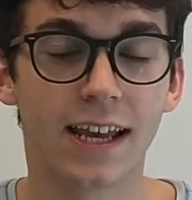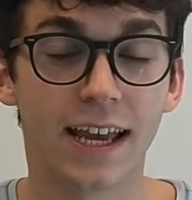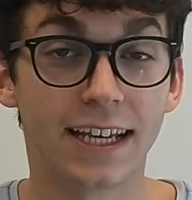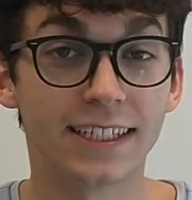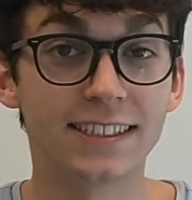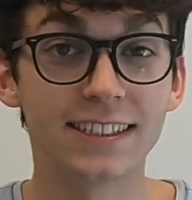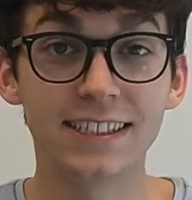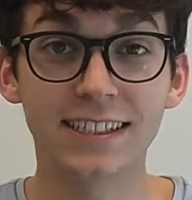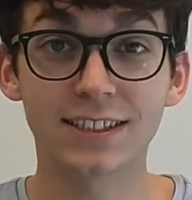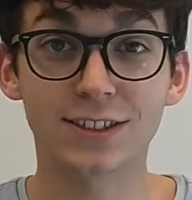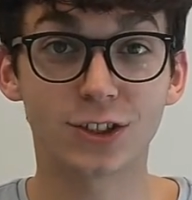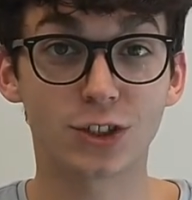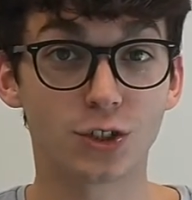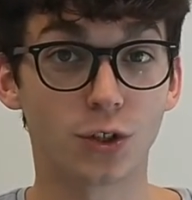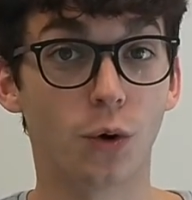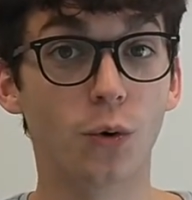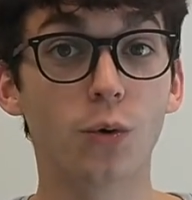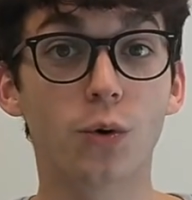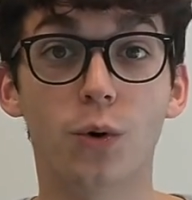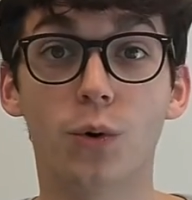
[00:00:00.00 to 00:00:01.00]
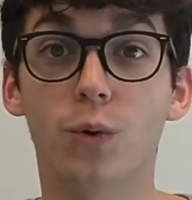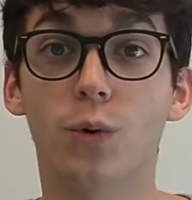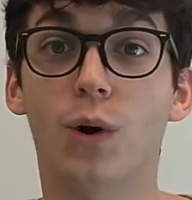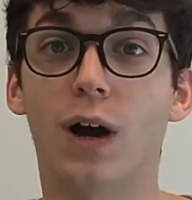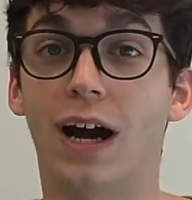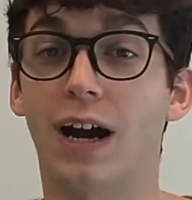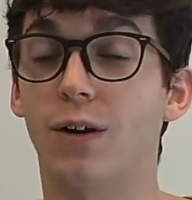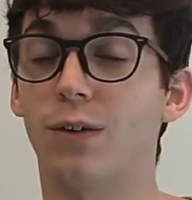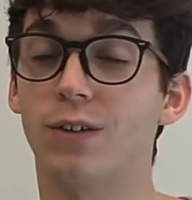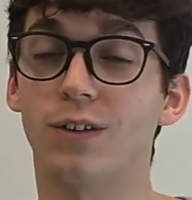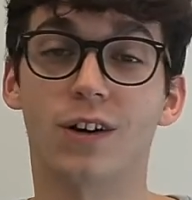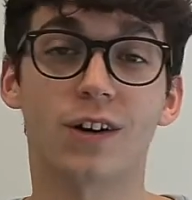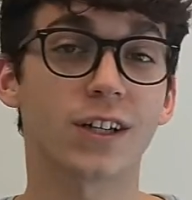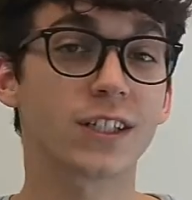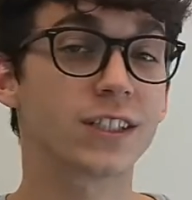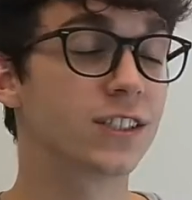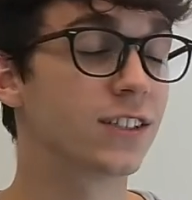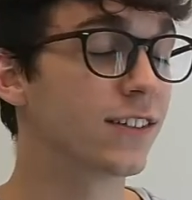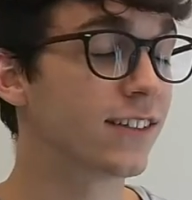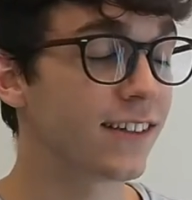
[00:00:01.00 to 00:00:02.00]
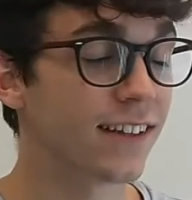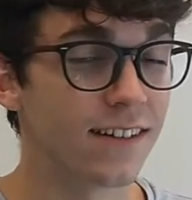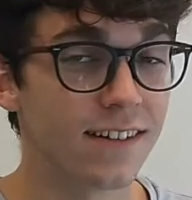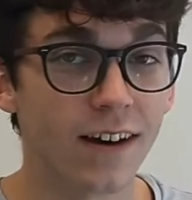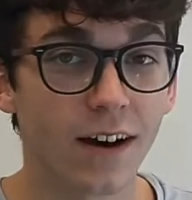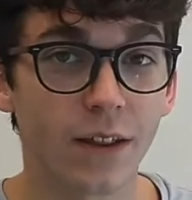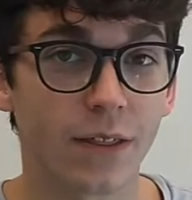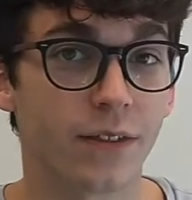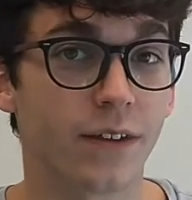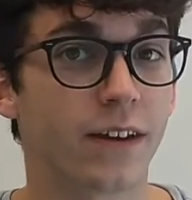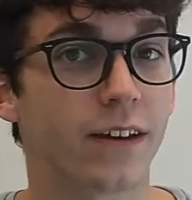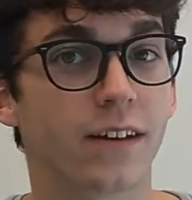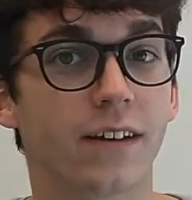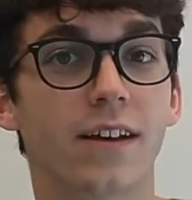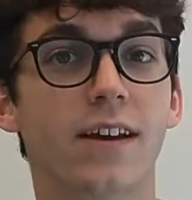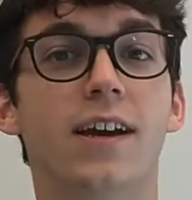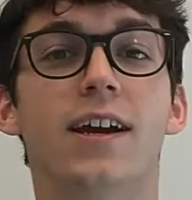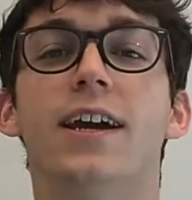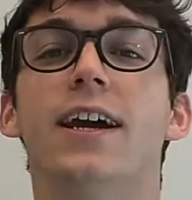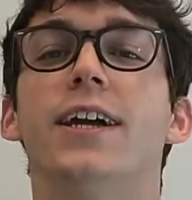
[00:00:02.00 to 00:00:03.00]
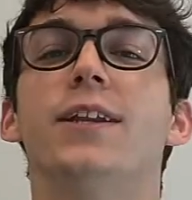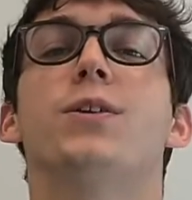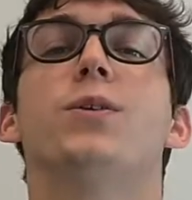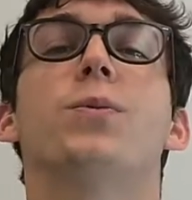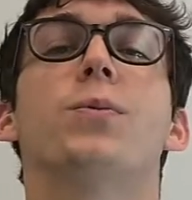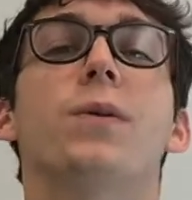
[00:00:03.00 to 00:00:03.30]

Isn't it so cool how God took nothing and